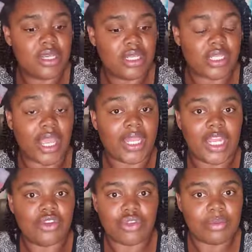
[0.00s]
second
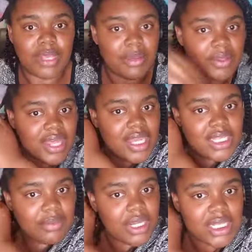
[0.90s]
nature to me, but that
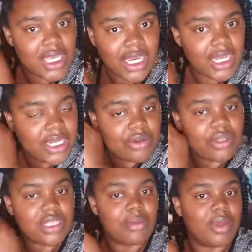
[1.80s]
doesn't mean it's second nature to
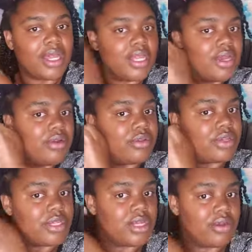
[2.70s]
somebody else,
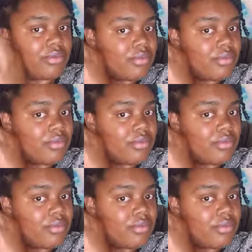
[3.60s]
you know?